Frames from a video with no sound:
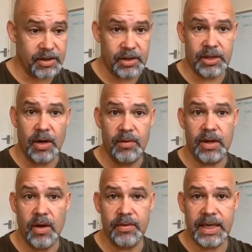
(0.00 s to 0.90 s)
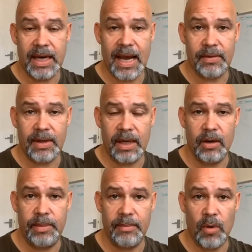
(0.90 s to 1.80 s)
just to show the content out a
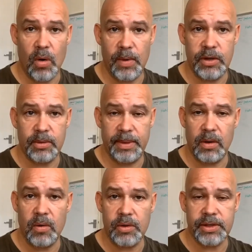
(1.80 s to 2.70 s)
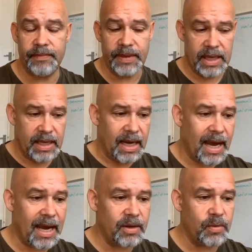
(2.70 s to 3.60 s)
little bit more, which would be awesome.
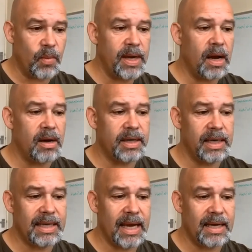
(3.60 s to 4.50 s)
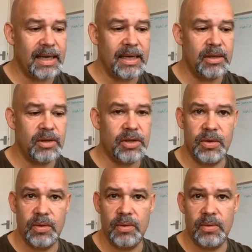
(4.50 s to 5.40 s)
And we are going to get
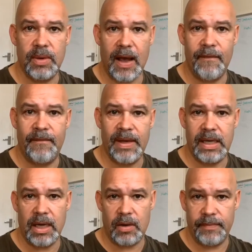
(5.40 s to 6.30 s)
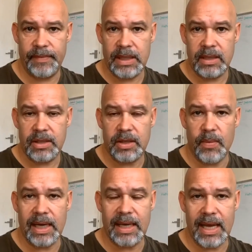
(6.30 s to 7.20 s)
into video. So
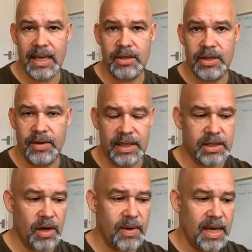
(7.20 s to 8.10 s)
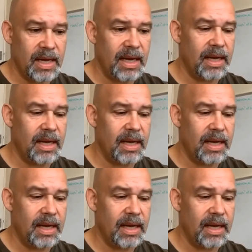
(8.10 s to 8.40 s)
we're going to get into this. So